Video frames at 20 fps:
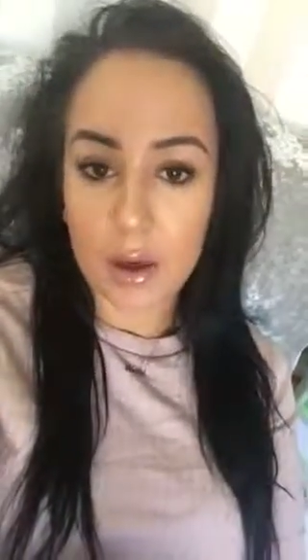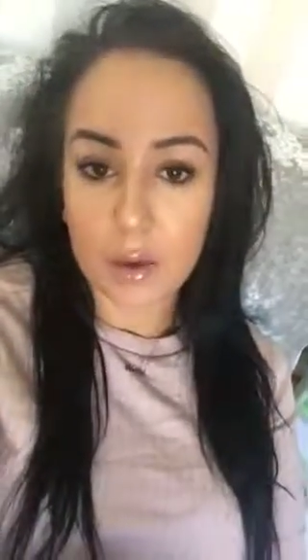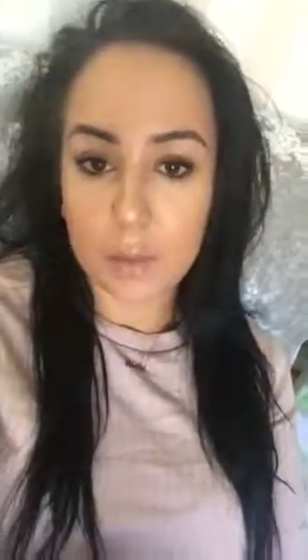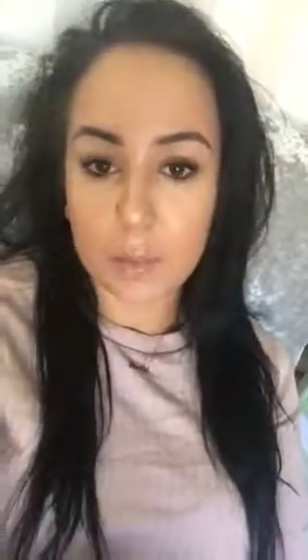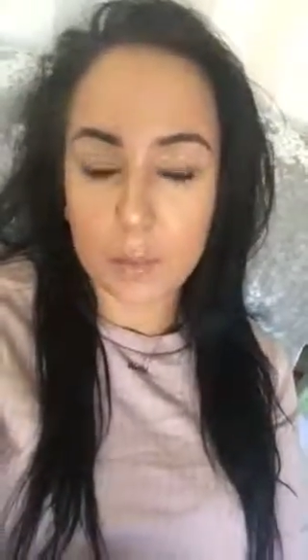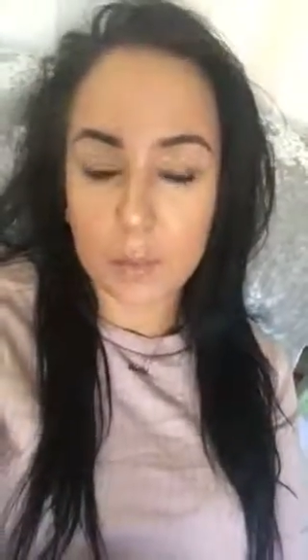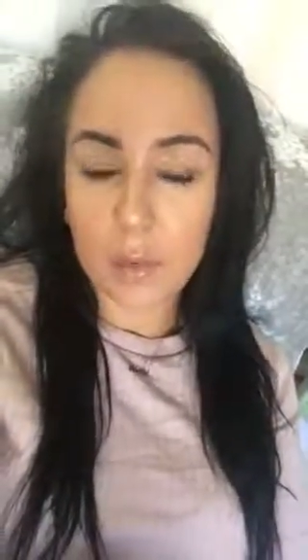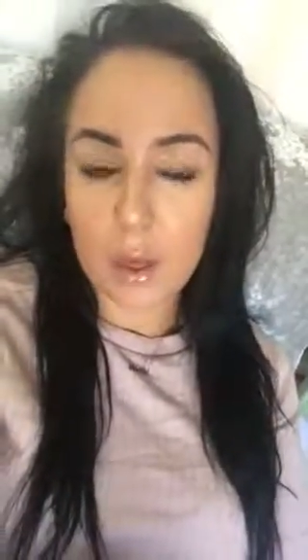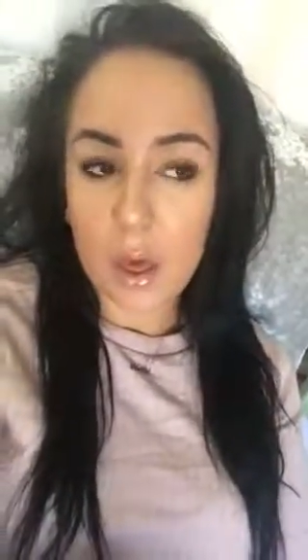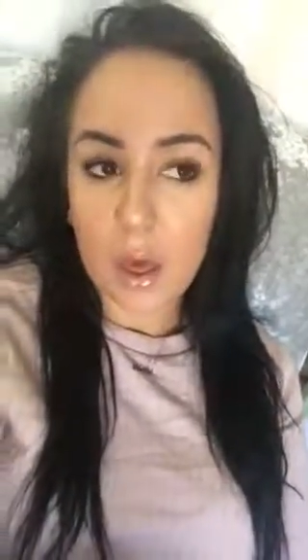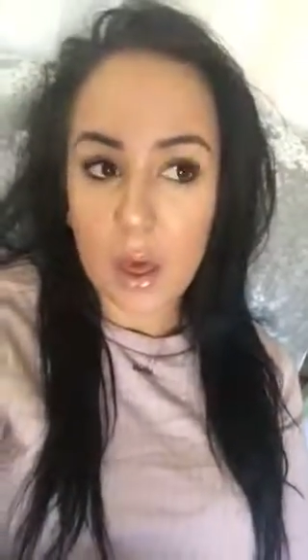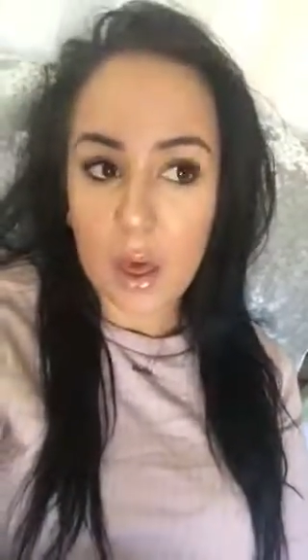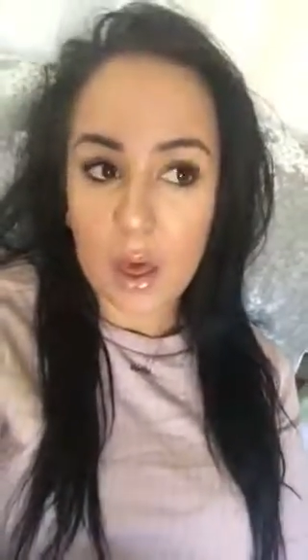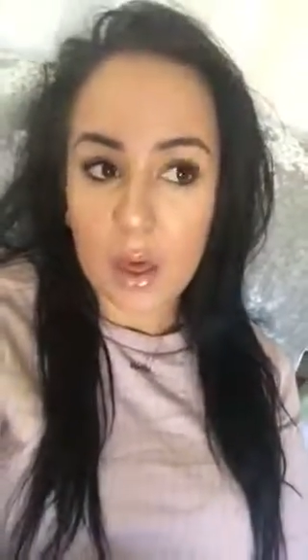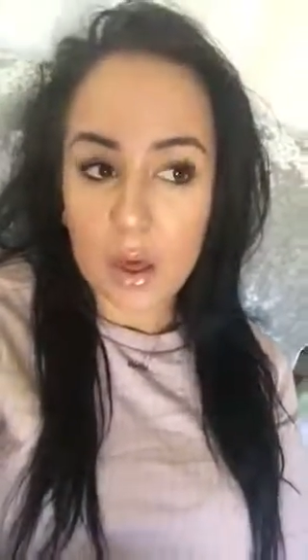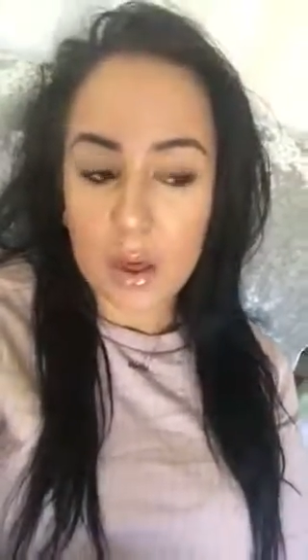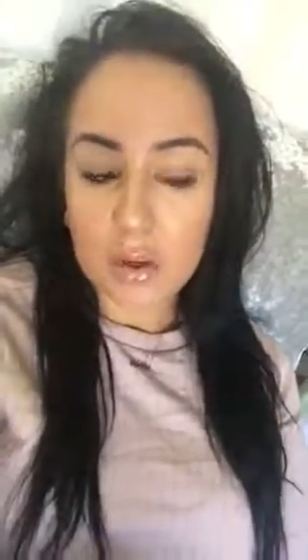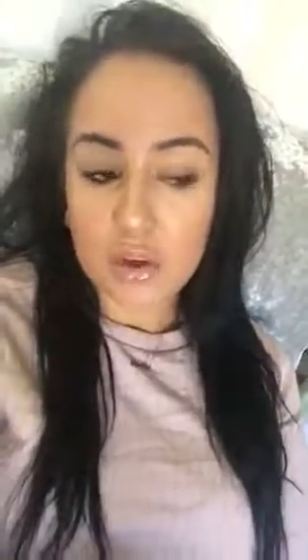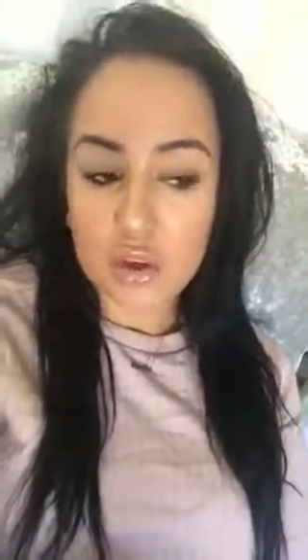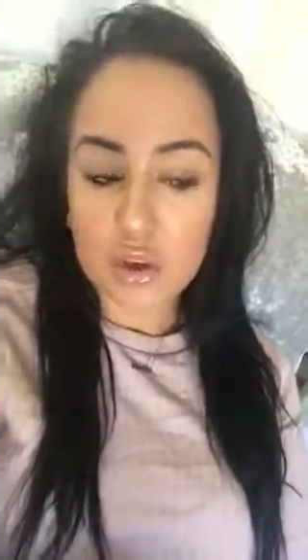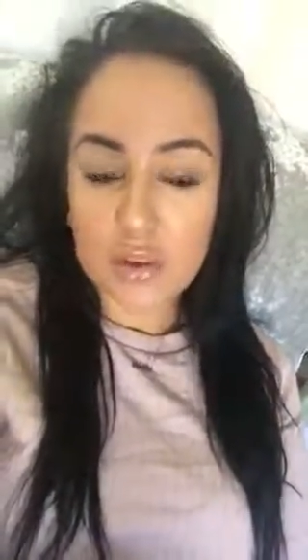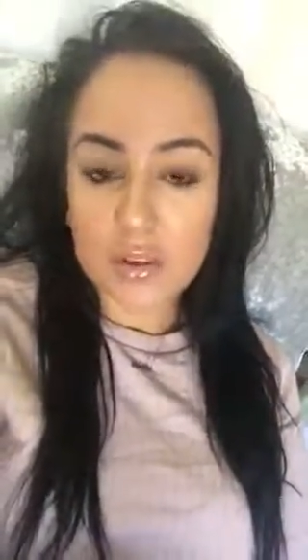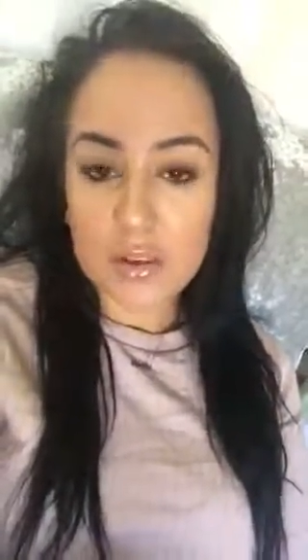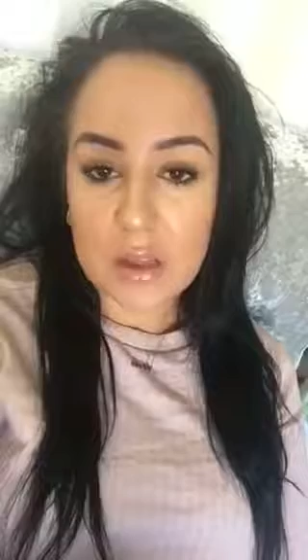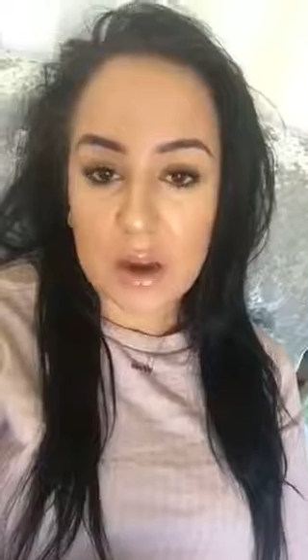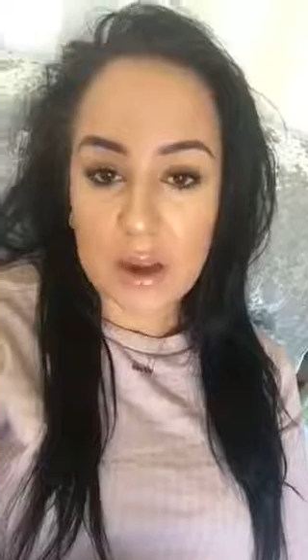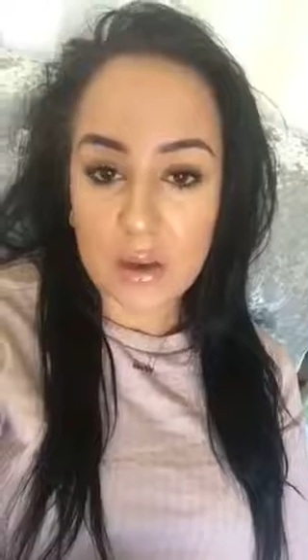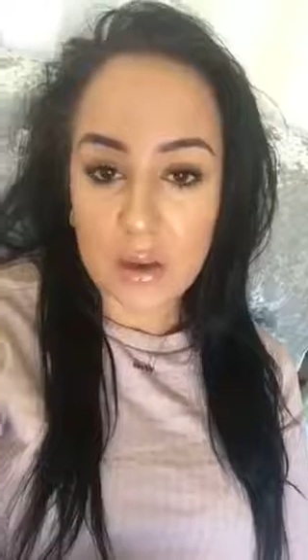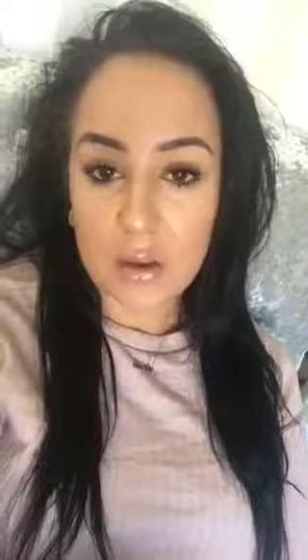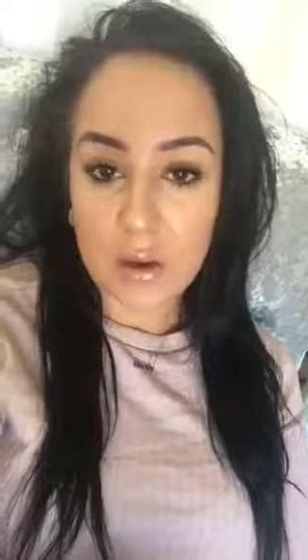Um, just
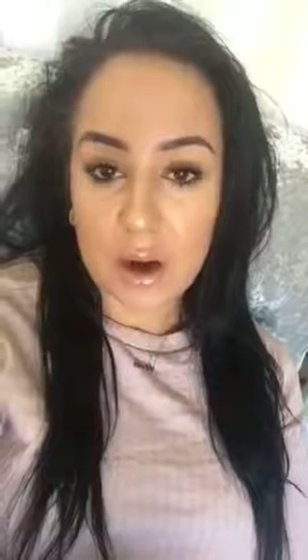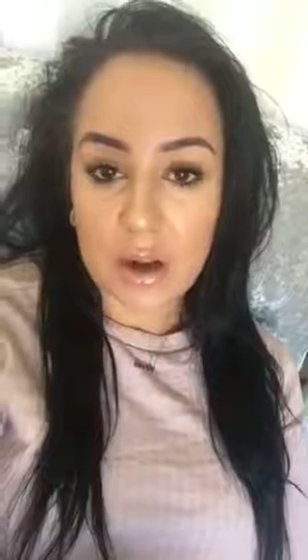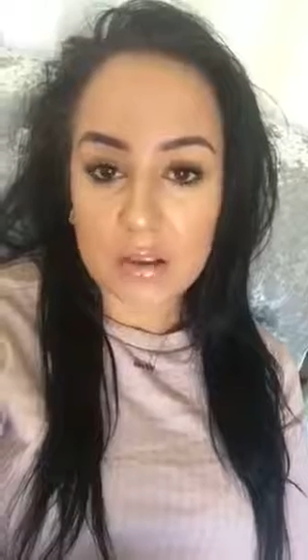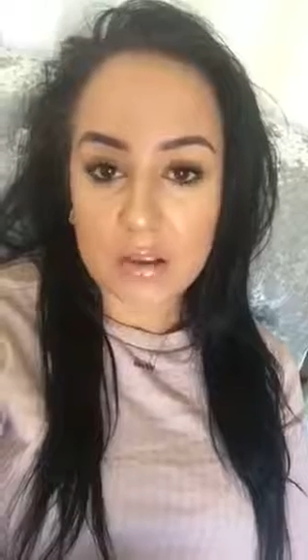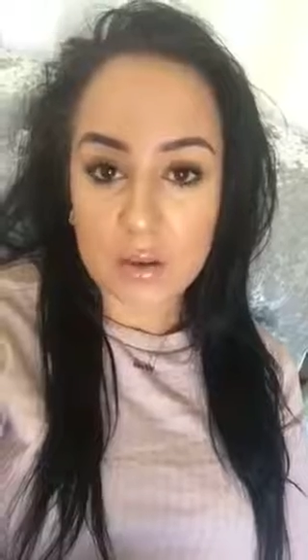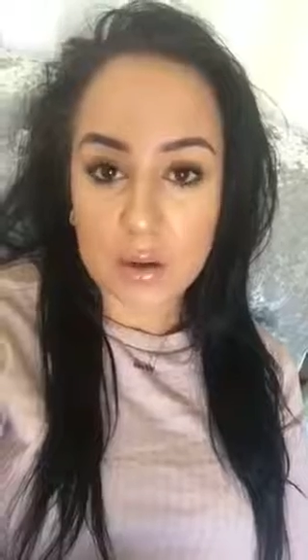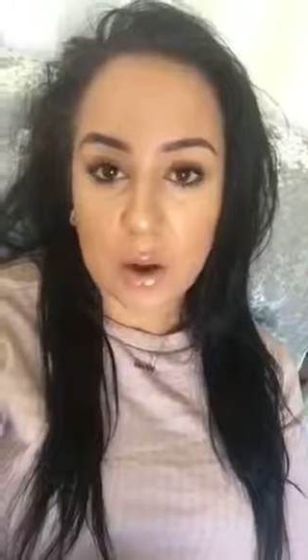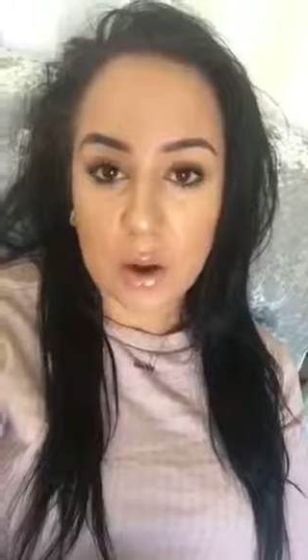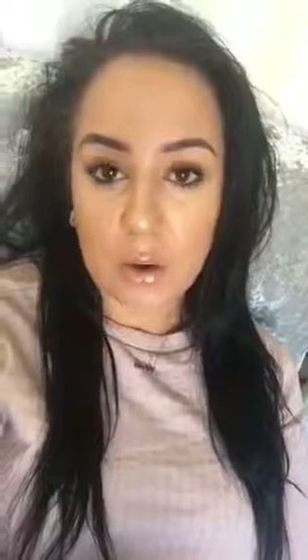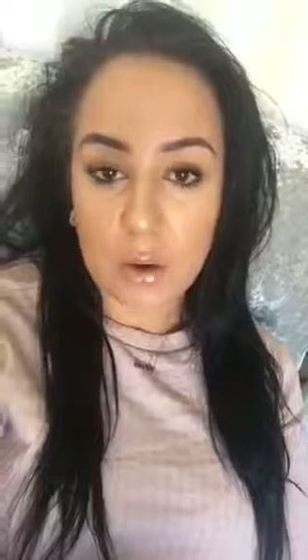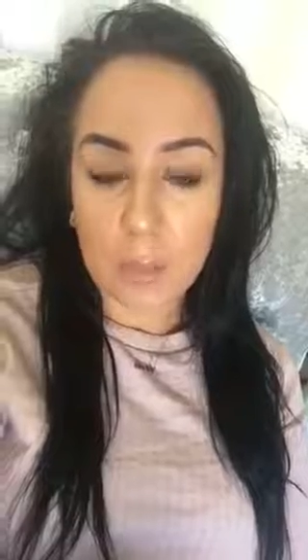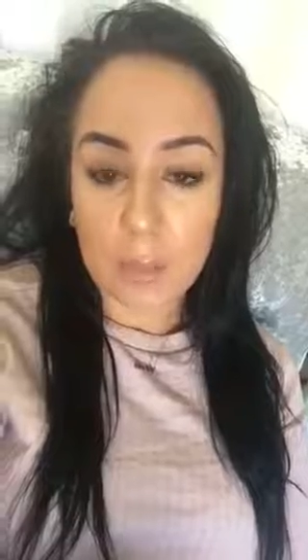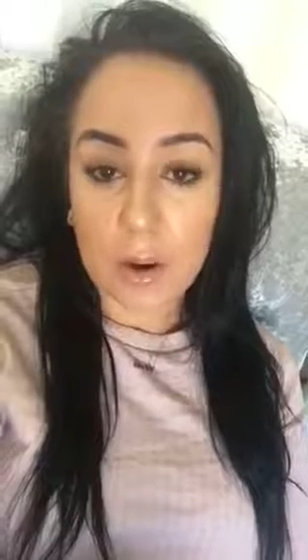to let you guys know